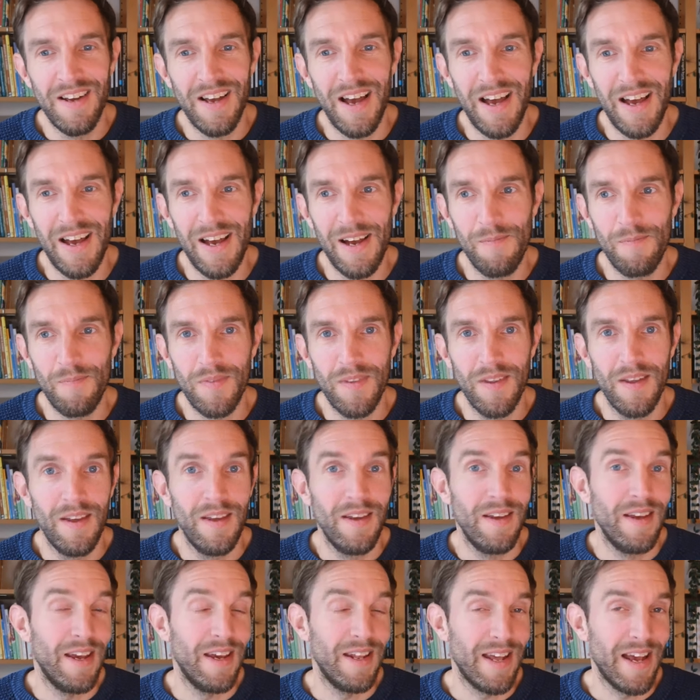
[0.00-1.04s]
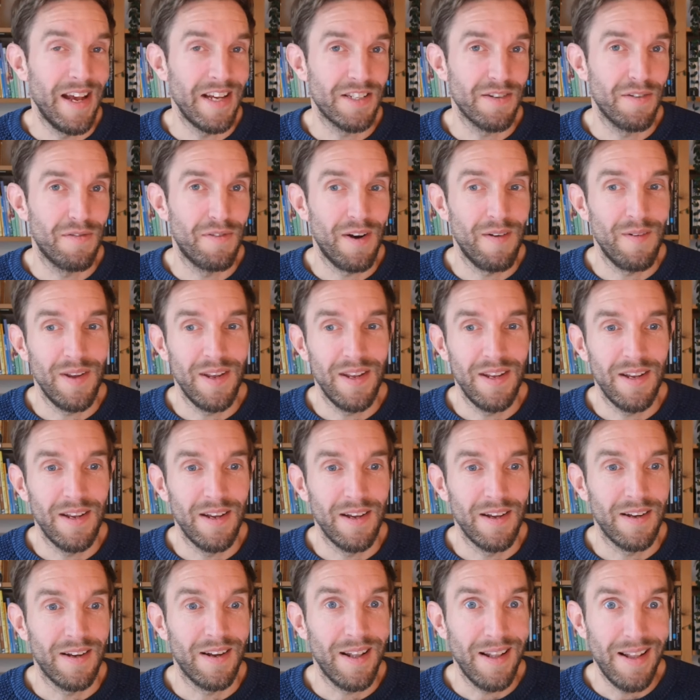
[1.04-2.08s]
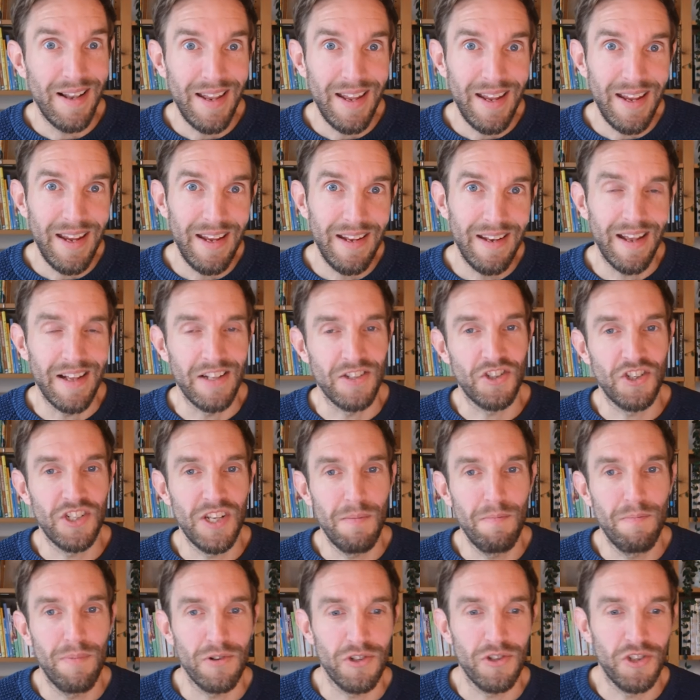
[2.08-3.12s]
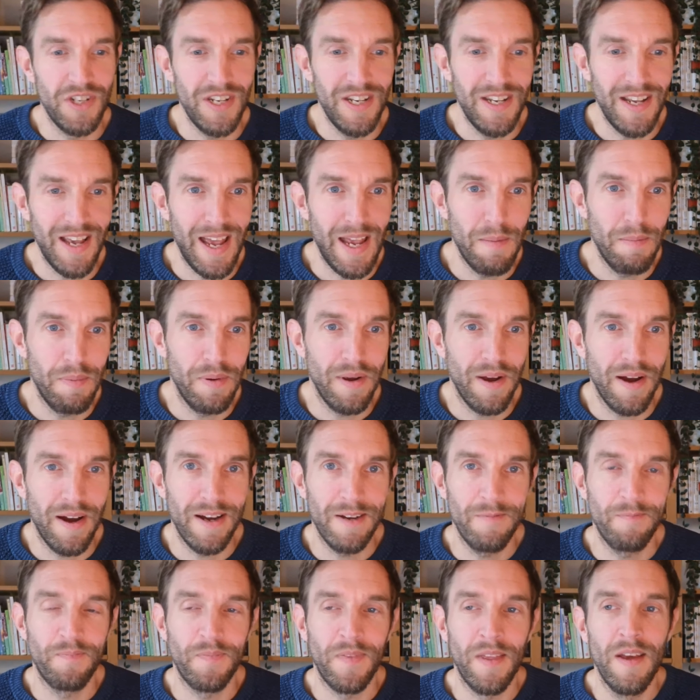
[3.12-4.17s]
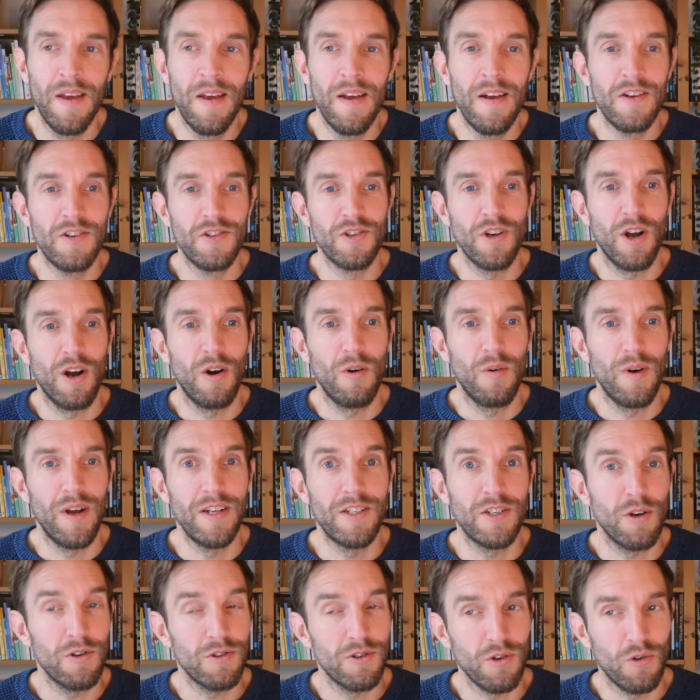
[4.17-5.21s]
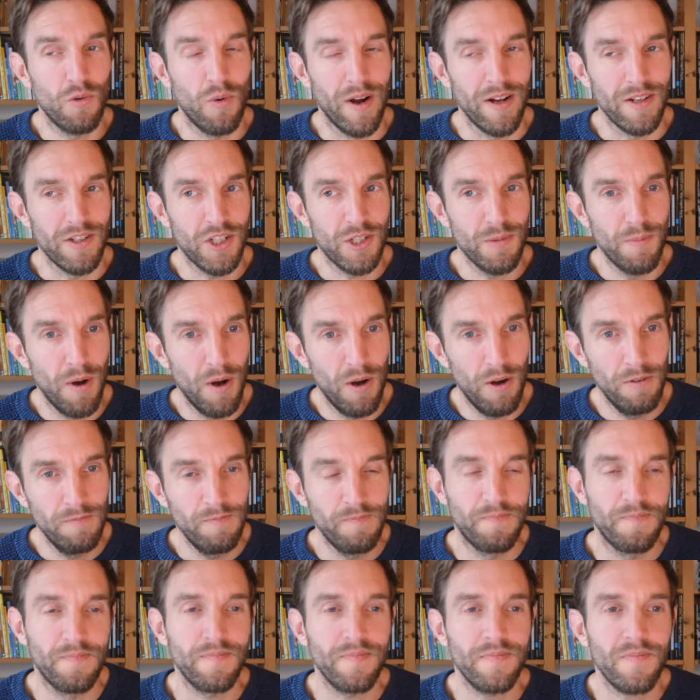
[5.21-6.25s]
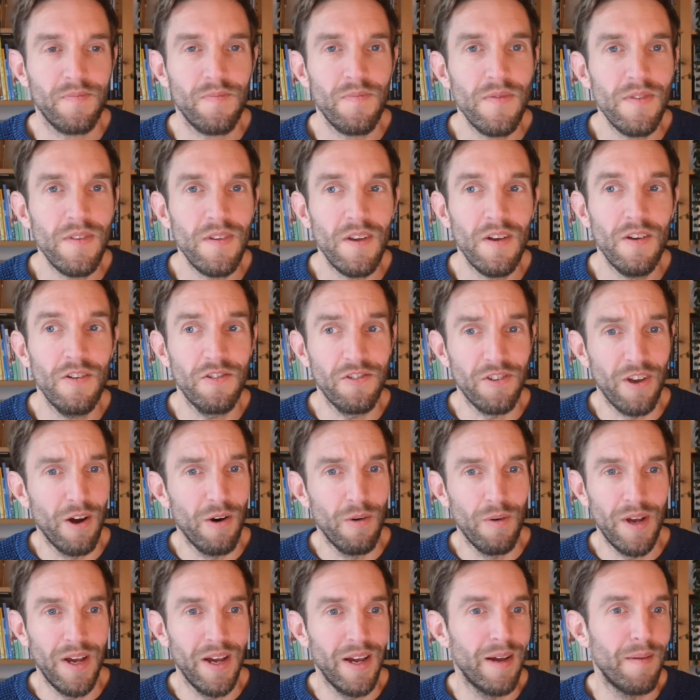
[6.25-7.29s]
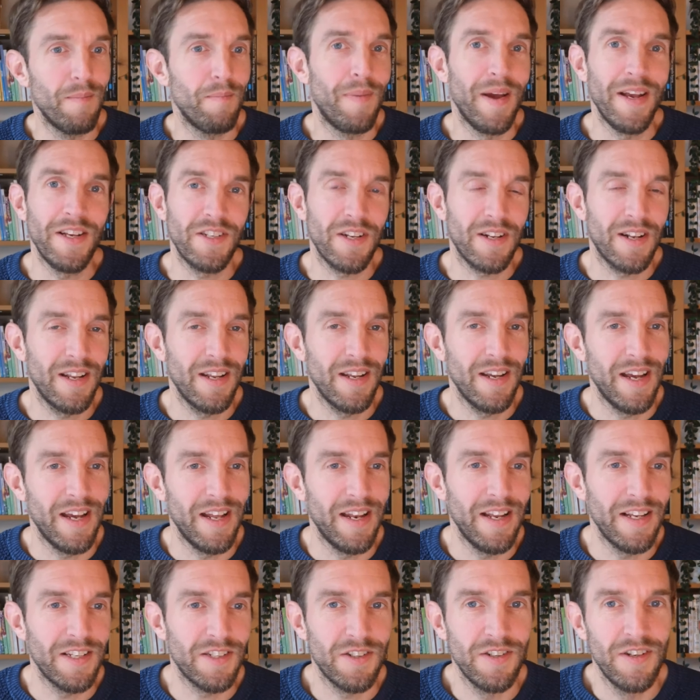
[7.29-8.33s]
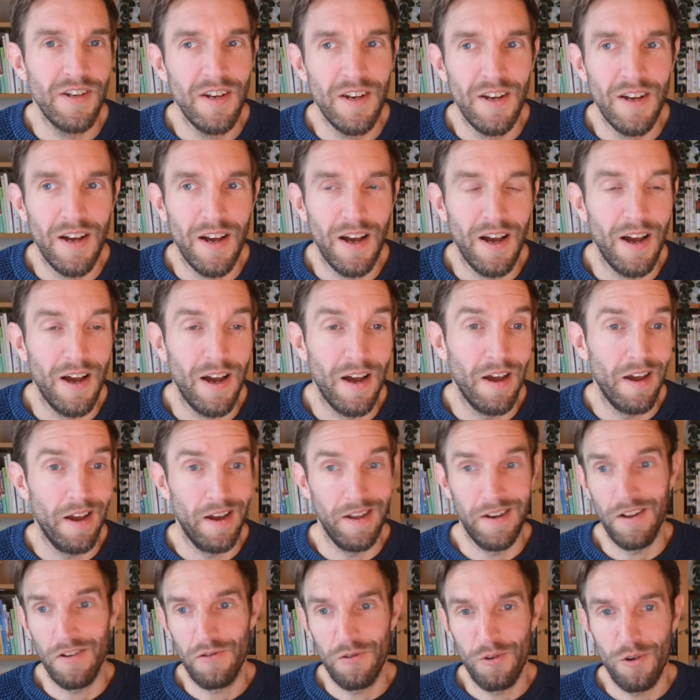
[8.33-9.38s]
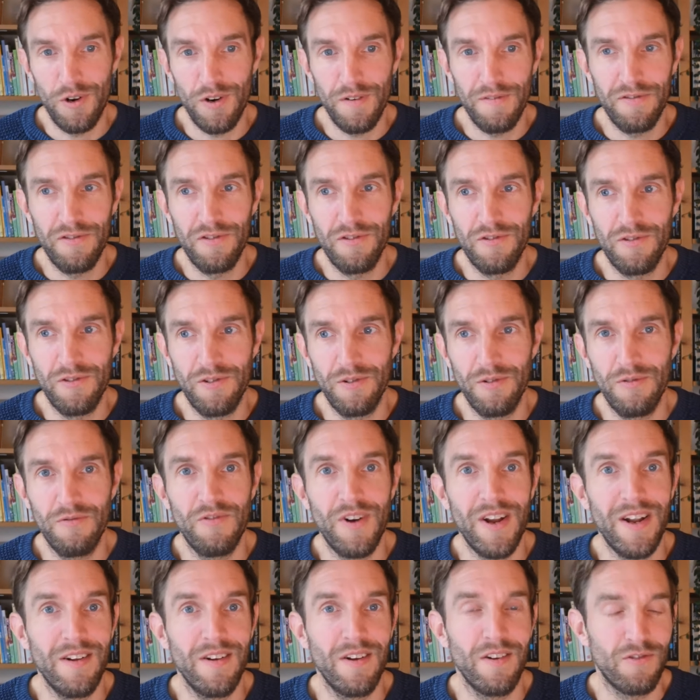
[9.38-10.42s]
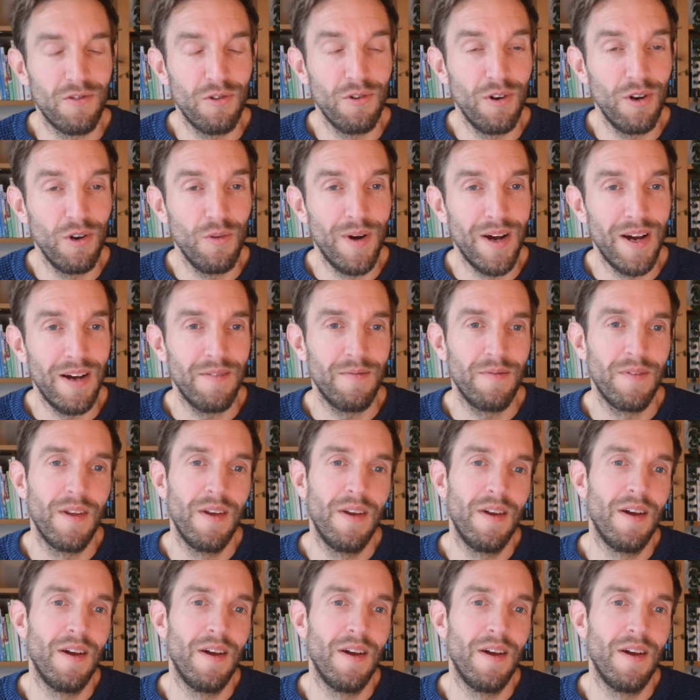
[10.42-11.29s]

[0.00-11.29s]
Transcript: Um, it has a very uh, clean and simple C API, so it's also quite small. So basically, it is uh, an alternative to to Lua